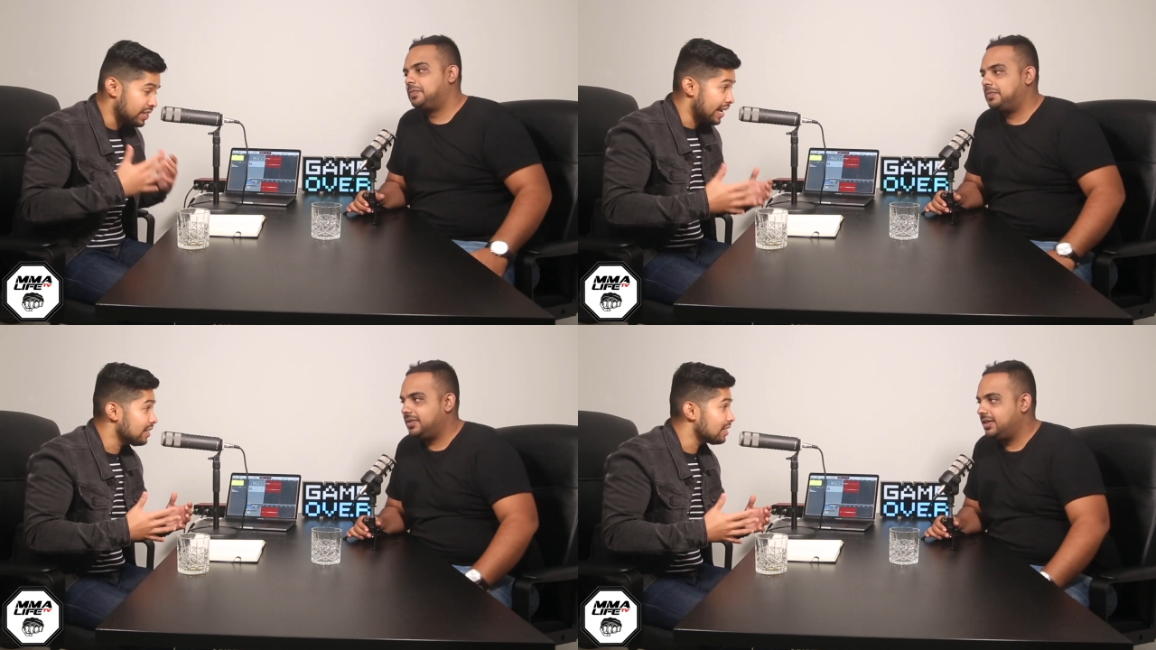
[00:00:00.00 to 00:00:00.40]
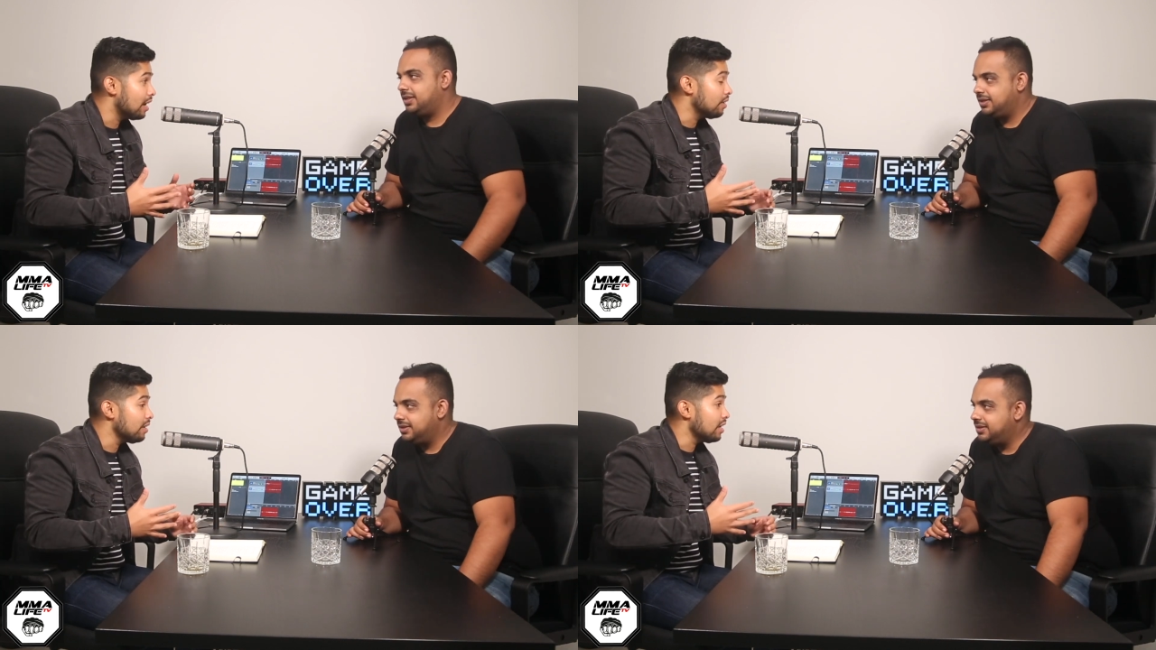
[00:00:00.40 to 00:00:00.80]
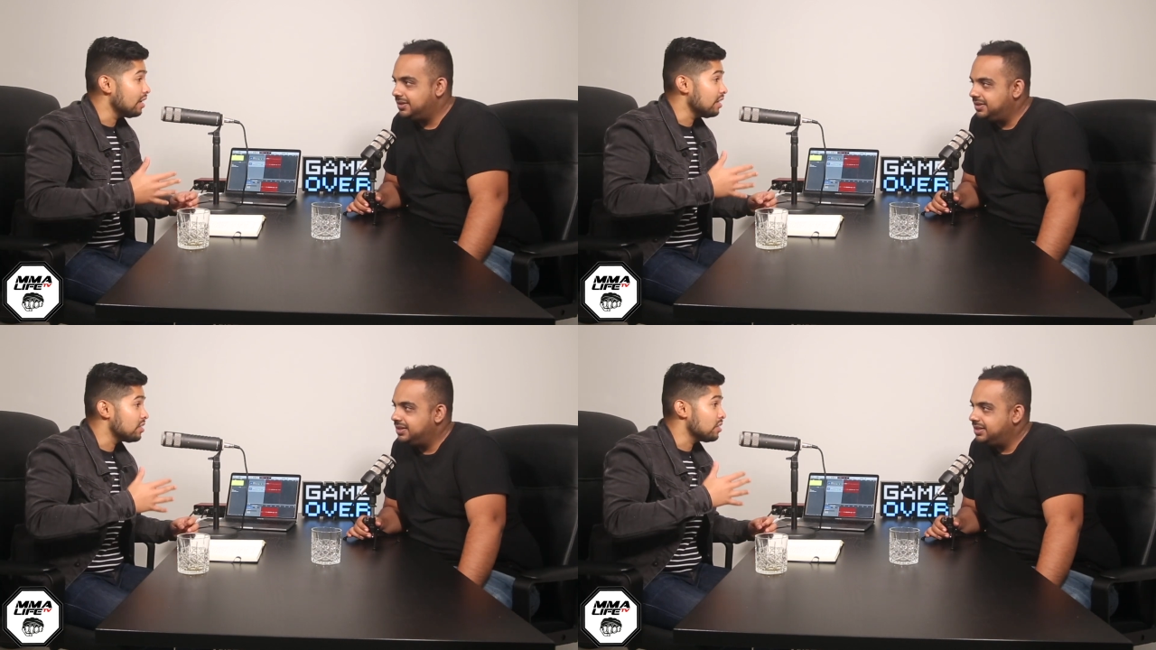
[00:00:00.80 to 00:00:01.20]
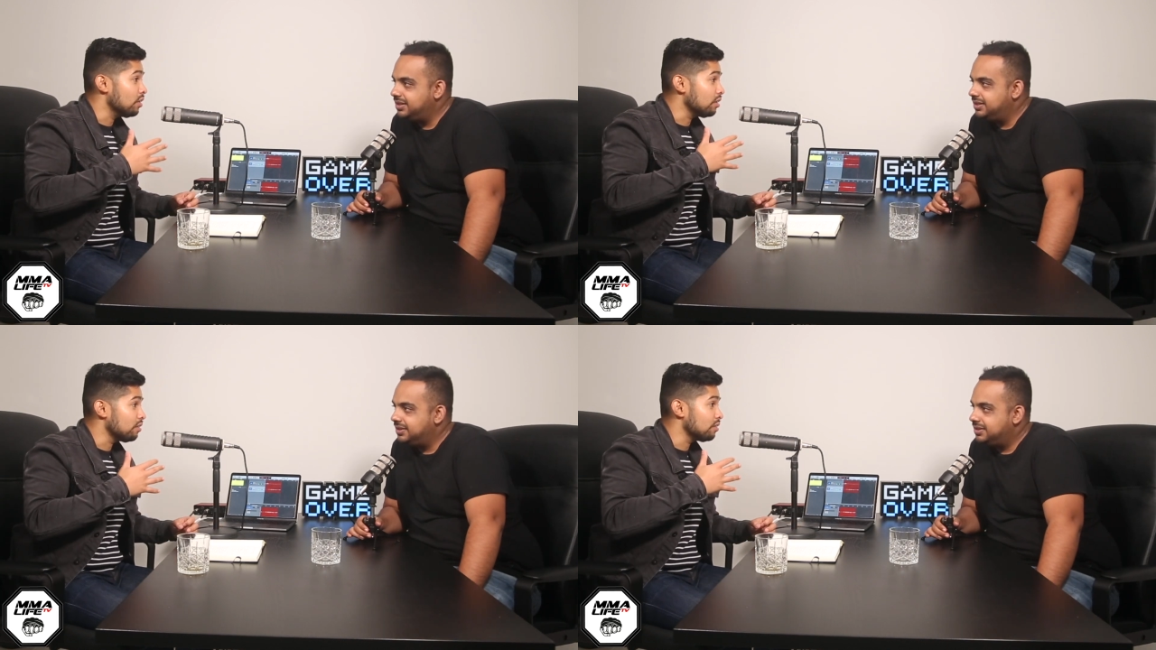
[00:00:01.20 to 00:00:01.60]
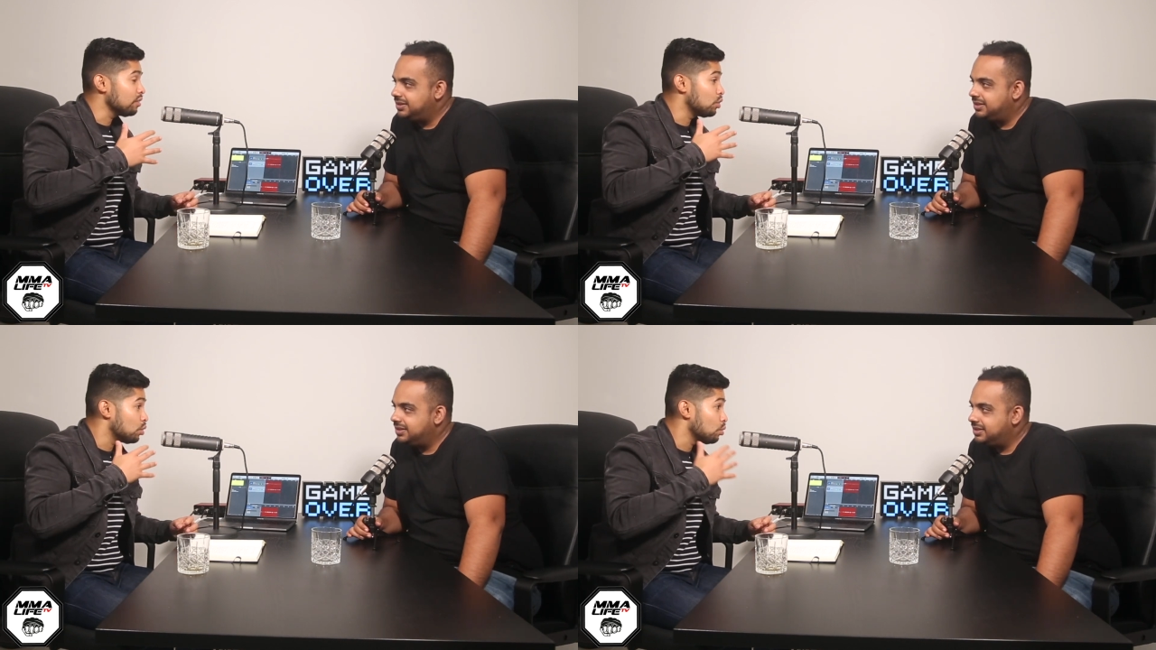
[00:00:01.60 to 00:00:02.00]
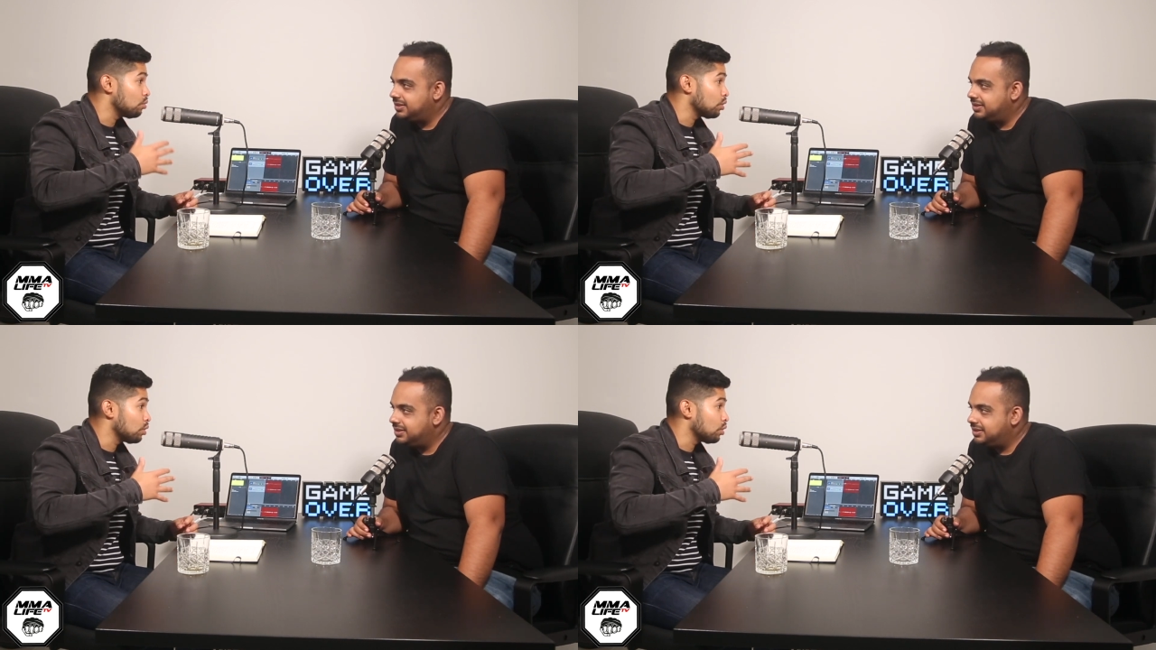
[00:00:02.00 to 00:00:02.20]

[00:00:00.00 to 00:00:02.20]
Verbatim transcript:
Speaker 1: takedown is not to